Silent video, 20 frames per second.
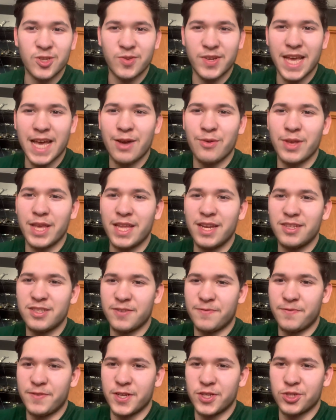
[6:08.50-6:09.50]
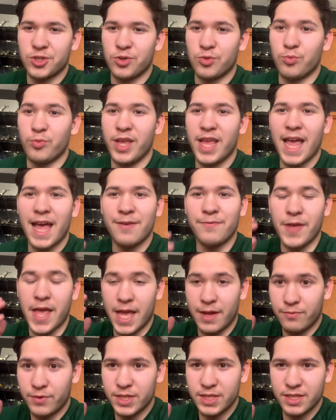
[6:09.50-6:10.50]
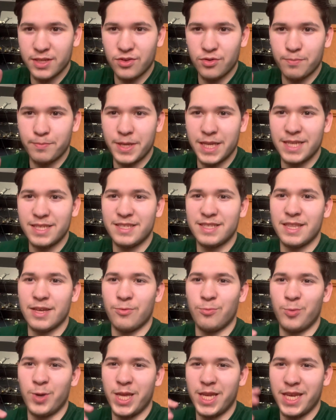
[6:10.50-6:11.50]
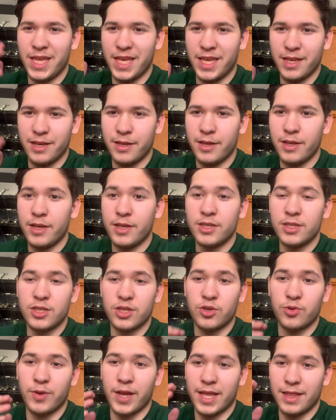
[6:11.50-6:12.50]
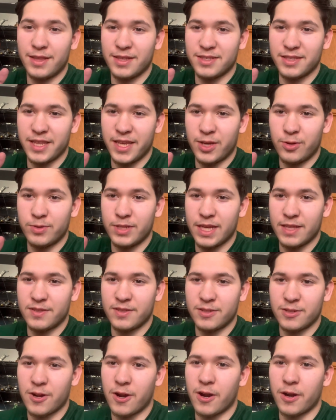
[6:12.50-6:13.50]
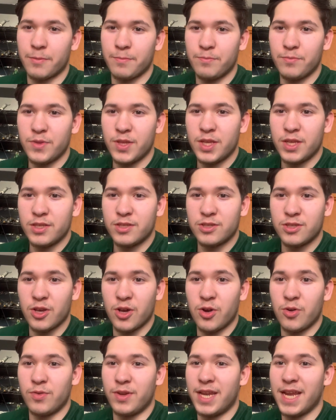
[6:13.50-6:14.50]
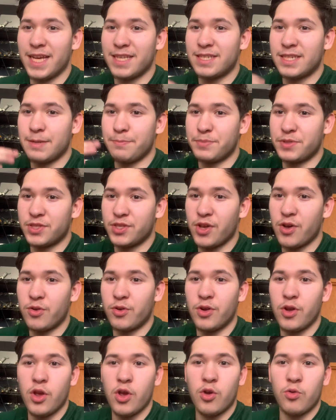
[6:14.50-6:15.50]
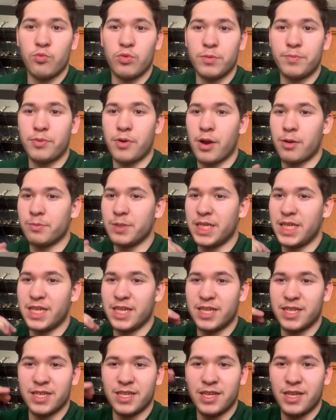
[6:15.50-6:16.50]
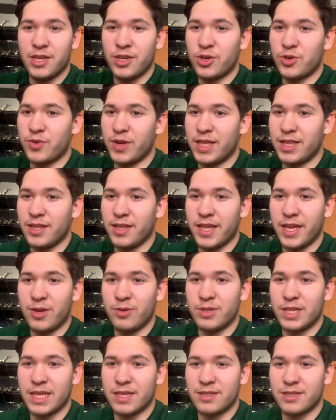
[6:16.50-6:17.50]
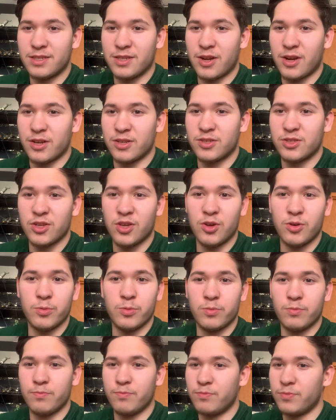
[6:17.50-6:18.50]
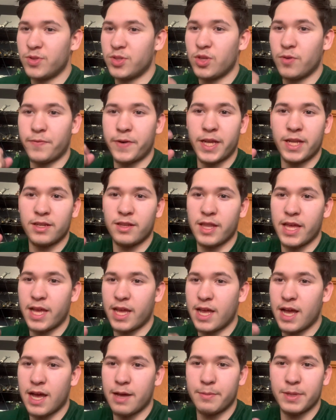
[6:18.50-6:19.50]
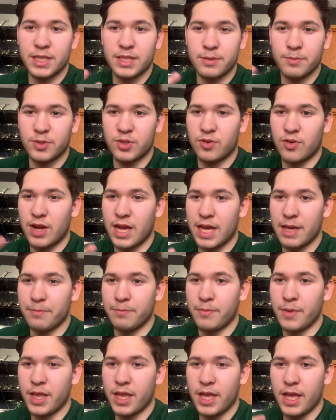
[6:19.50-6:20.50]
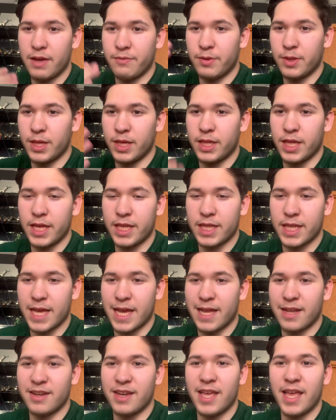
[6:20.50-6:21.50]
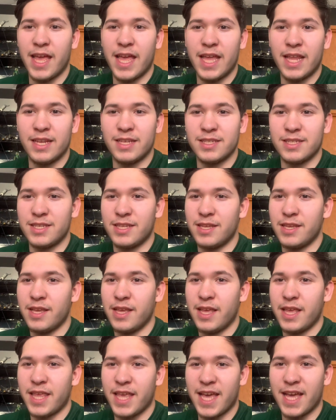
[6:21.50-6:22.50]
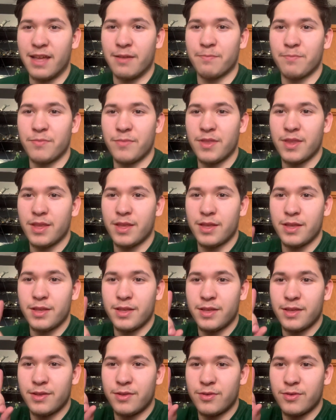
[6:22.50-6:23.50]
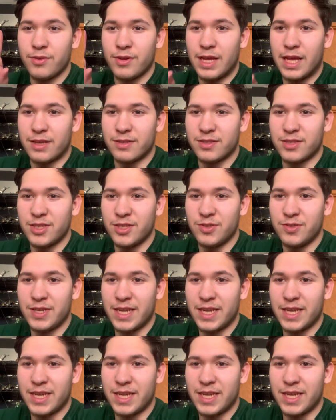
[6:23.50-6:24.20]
now it is official. We have every single piece that we need to create this LEGO Death Star. So next episode, we're probably gonna create the LEGO Death Star. So don't forget to like, comment, subscribe, everything like that. And yeah, I'll see you